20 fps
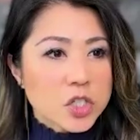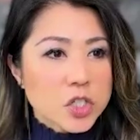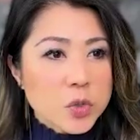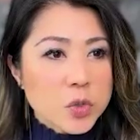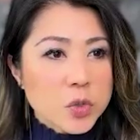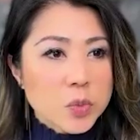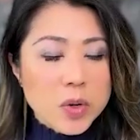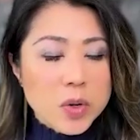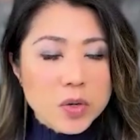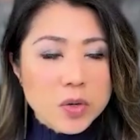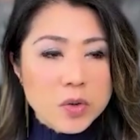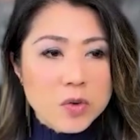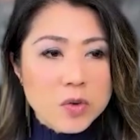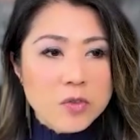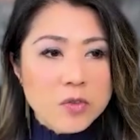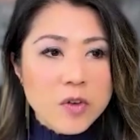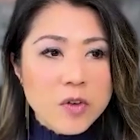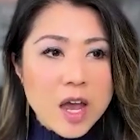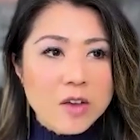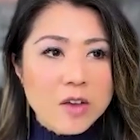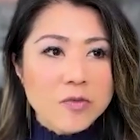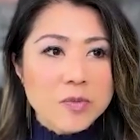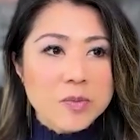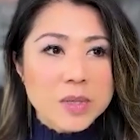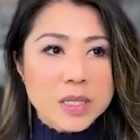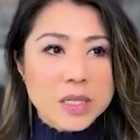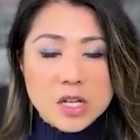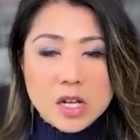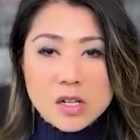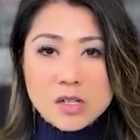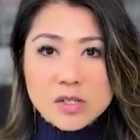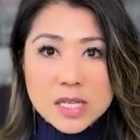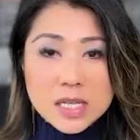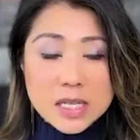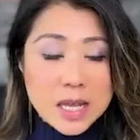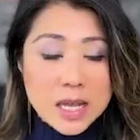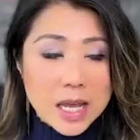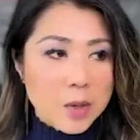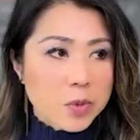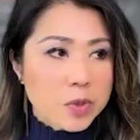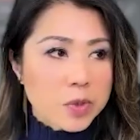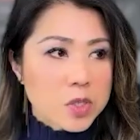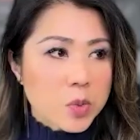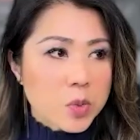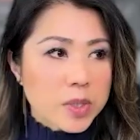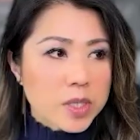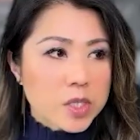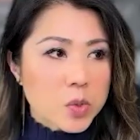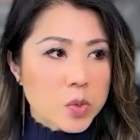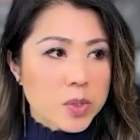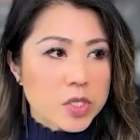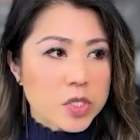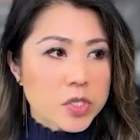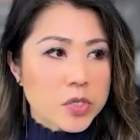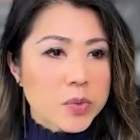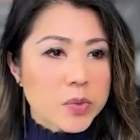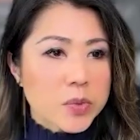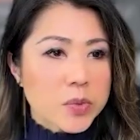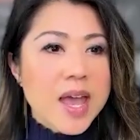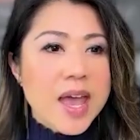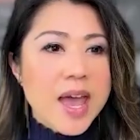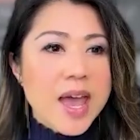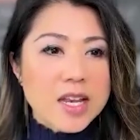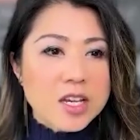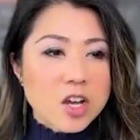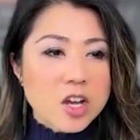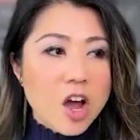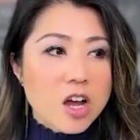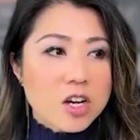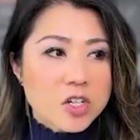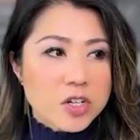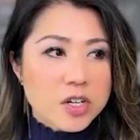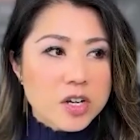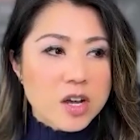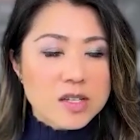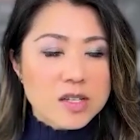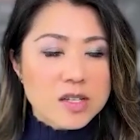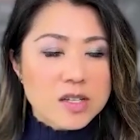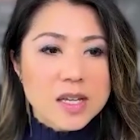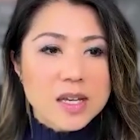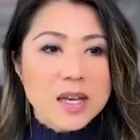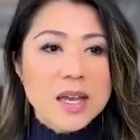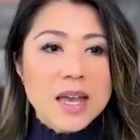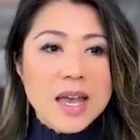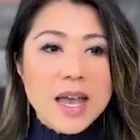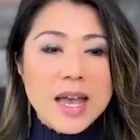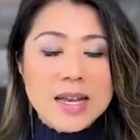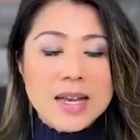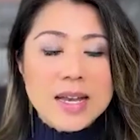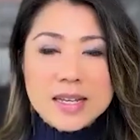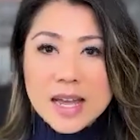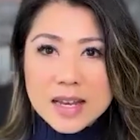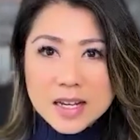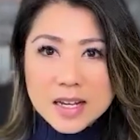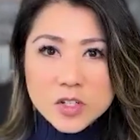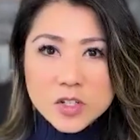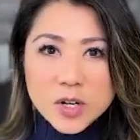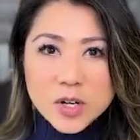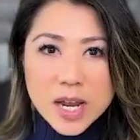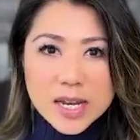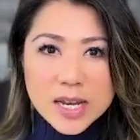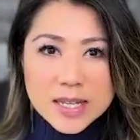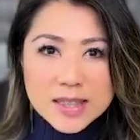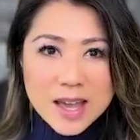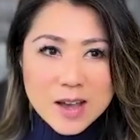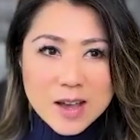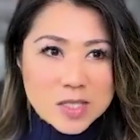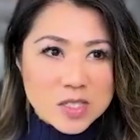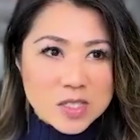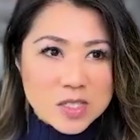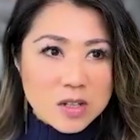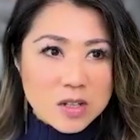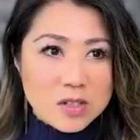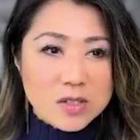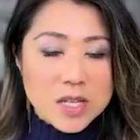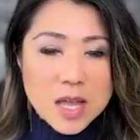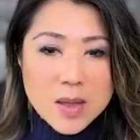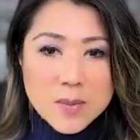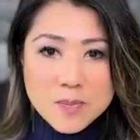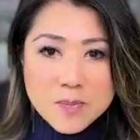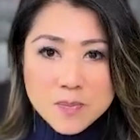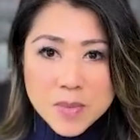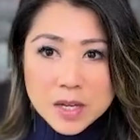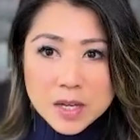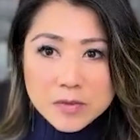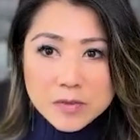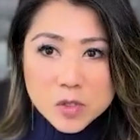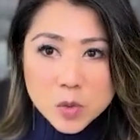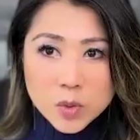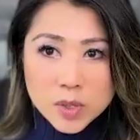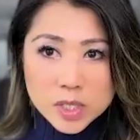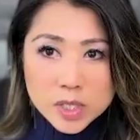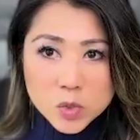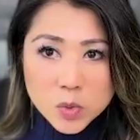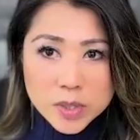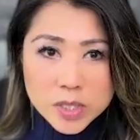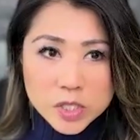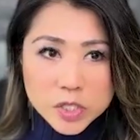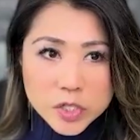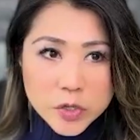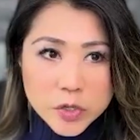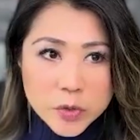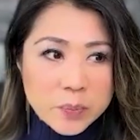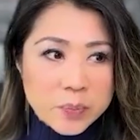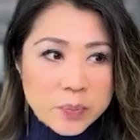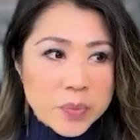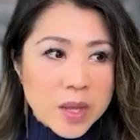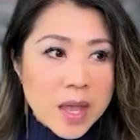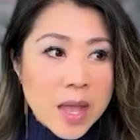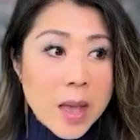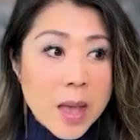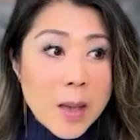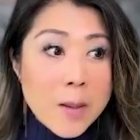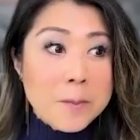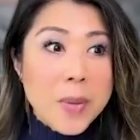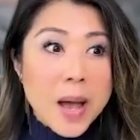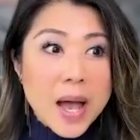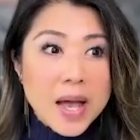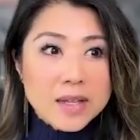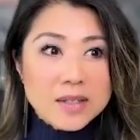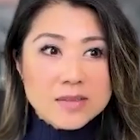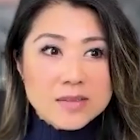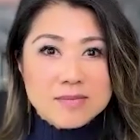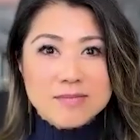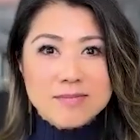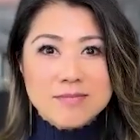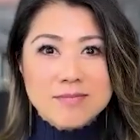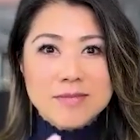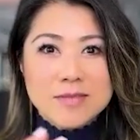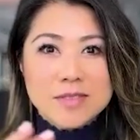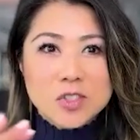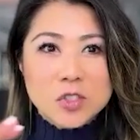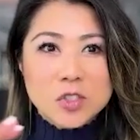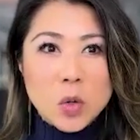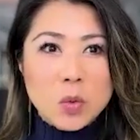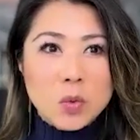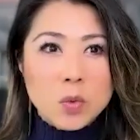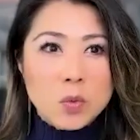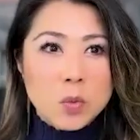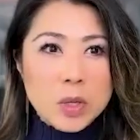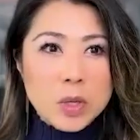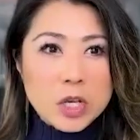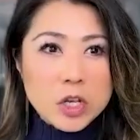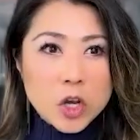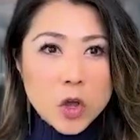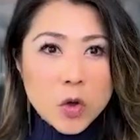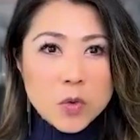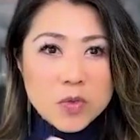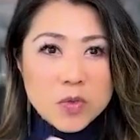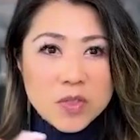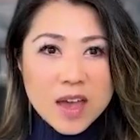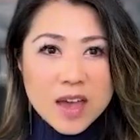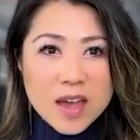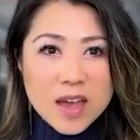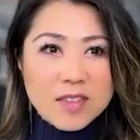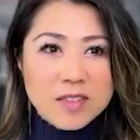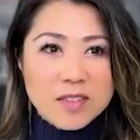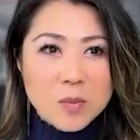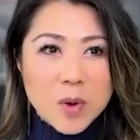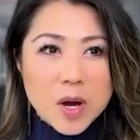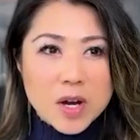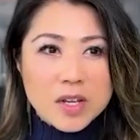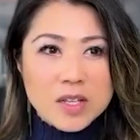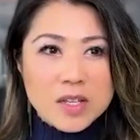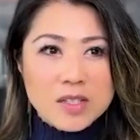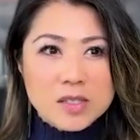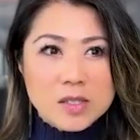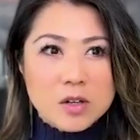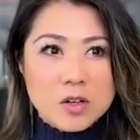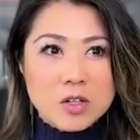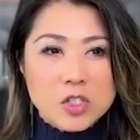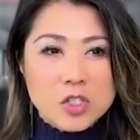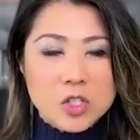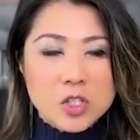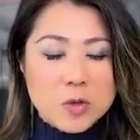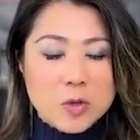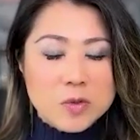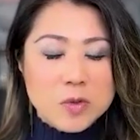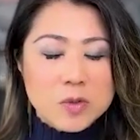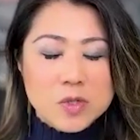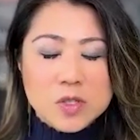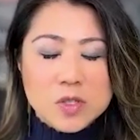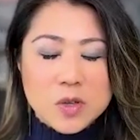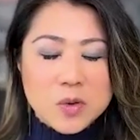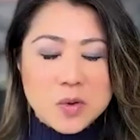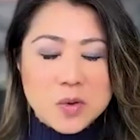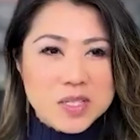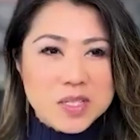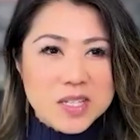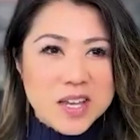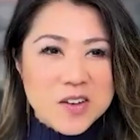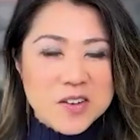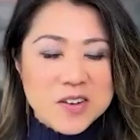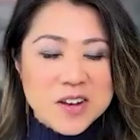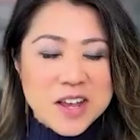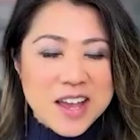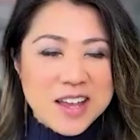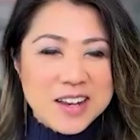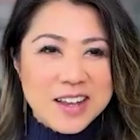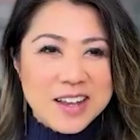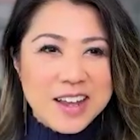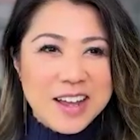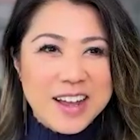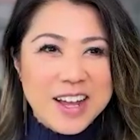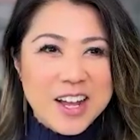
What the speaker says: $2.05 million in April 2022, and Contra Costa at $980,000 in May of 2022. But so we know that the markets are slowing down, and